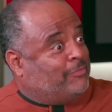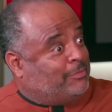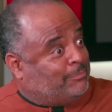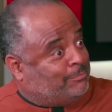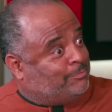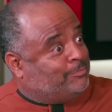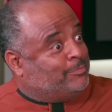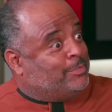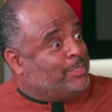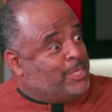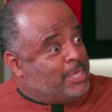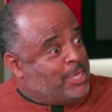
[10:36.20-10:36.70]
them.
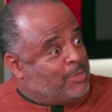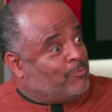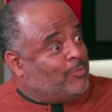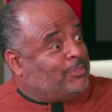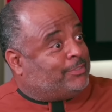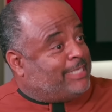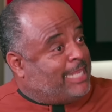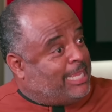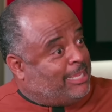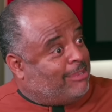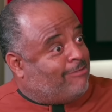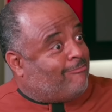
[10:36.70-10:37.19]
That's gonna show
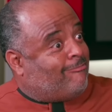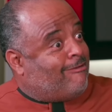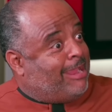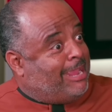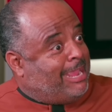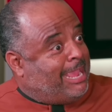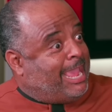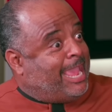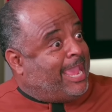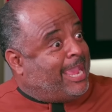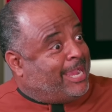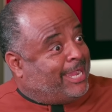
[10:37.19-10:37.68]
with up. They gray
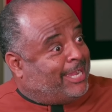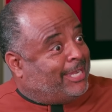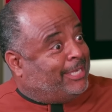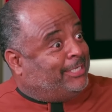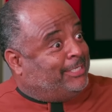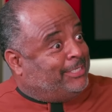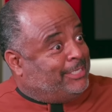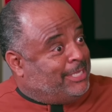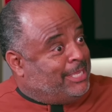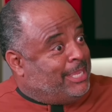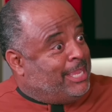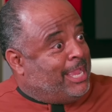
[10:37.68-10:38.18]
hair.
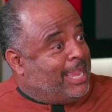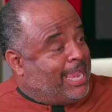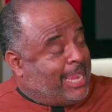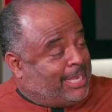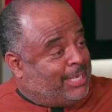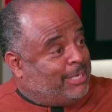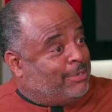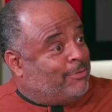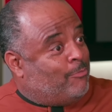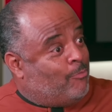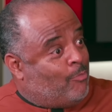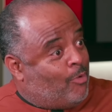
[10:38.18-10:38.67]
That's
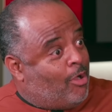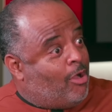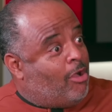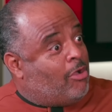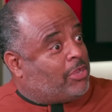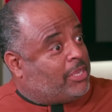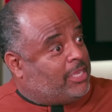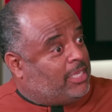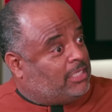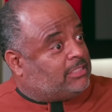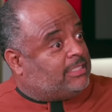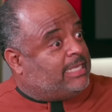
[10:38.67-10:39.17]
exactly and right. And
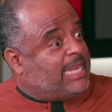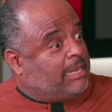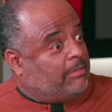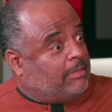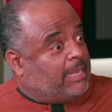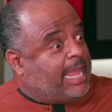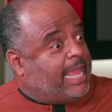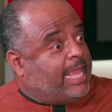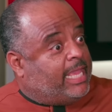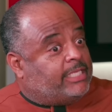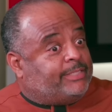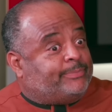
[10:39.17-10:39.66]
walkers, and they
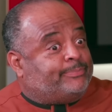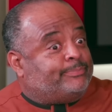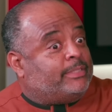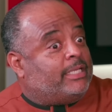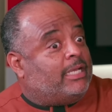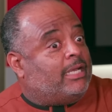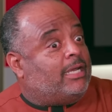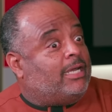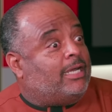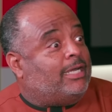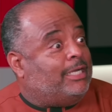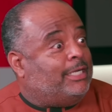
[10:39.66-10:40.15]
like,
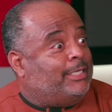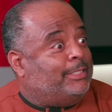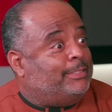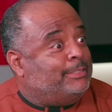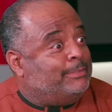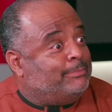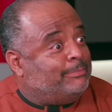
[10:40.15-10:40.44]
uh,